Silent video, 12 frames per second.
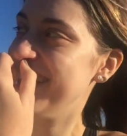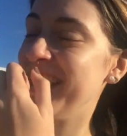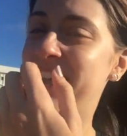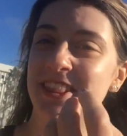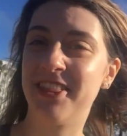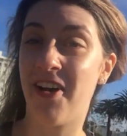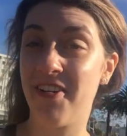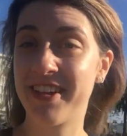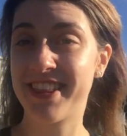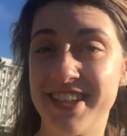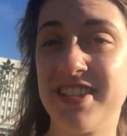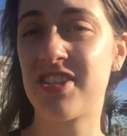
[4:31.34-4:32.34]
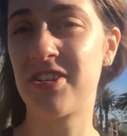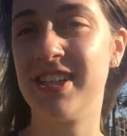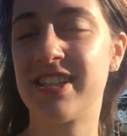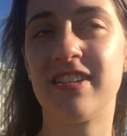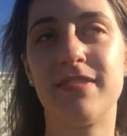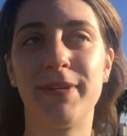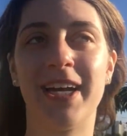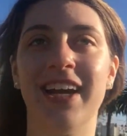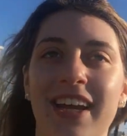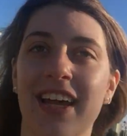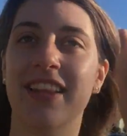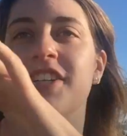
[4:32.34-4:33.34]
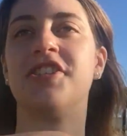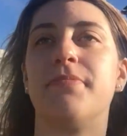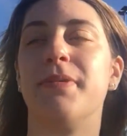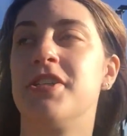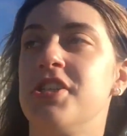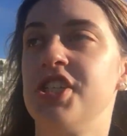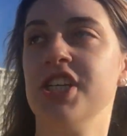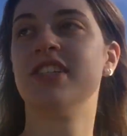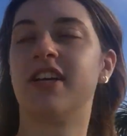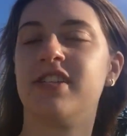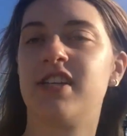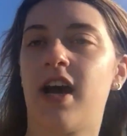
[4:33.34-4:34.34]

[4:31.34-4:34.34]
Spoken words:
like long thin strands of spaghetti, and then just a bunch of cheese on